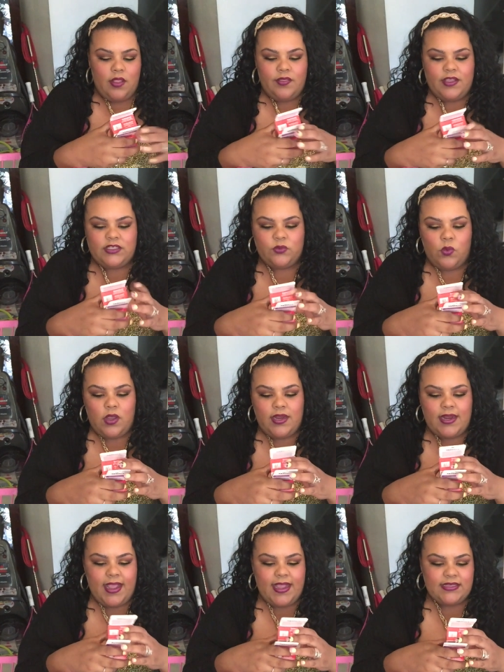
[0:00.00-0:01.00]
this
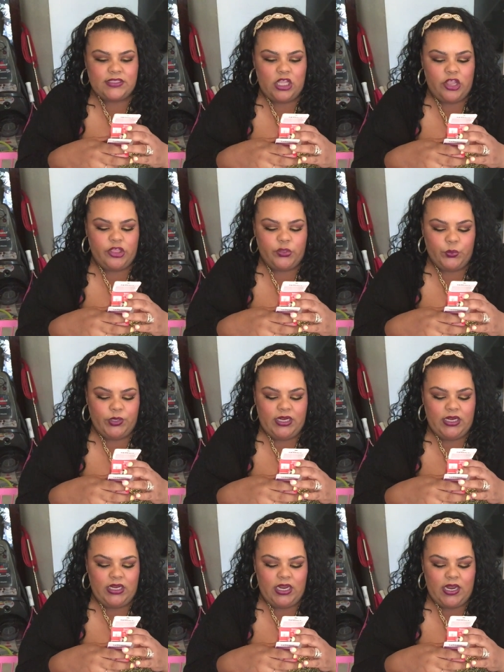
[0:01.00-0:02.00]
one has the
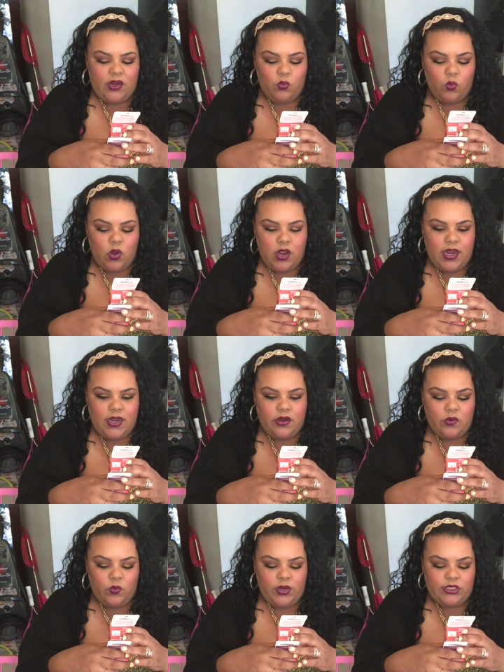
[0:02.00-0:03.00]
three in
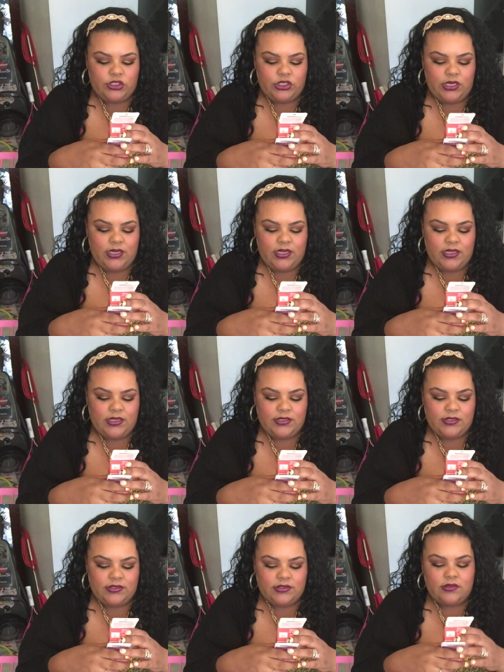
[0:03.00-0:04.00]
one which
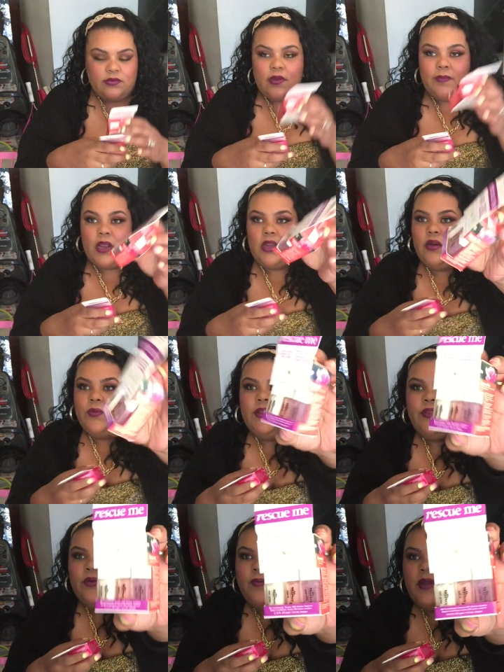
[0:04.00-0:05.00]
is I'm not gonna
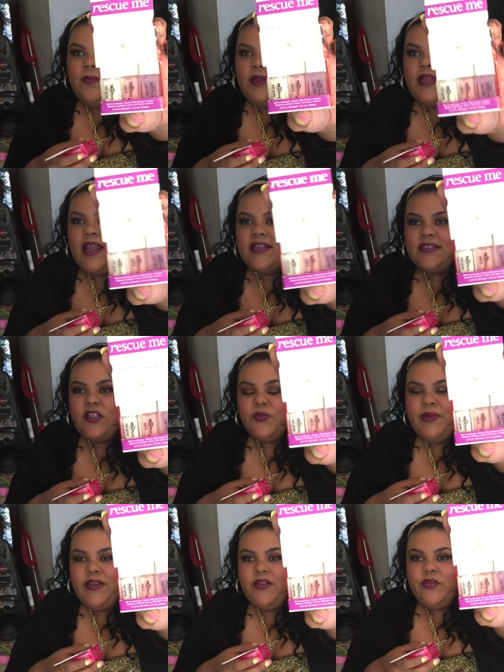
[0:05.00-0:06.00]
read through them all but it has the
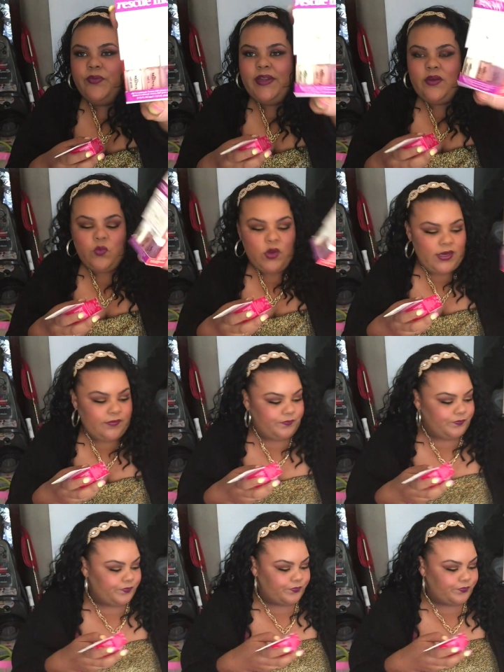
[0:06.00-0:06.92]
three three in one